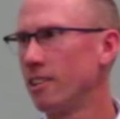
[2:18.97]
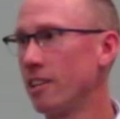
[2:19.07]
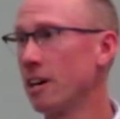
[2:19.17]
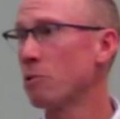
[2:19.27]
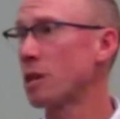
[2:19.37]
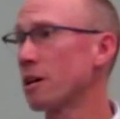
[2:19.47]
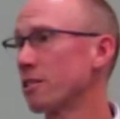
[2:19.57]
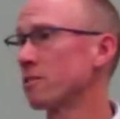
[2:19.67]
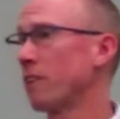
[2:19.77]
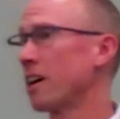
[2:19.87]
And yet, without
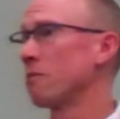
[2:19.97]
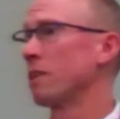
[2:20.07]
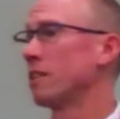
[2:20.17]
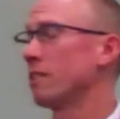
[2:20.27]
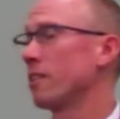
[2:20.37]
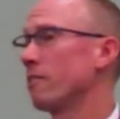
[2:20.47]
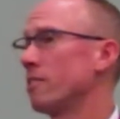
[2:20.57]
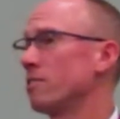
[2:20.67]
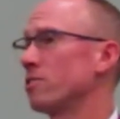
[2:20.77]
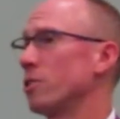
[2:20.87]
this vitamin, there
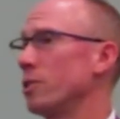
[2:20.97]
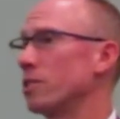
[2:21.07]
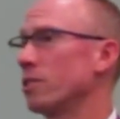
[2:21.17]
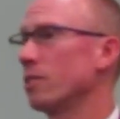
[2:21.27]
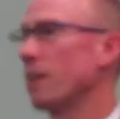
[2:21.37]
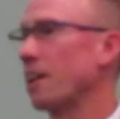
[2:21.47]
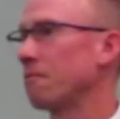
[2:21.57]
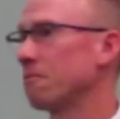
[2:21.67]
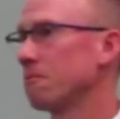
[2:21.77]
is no eternal life.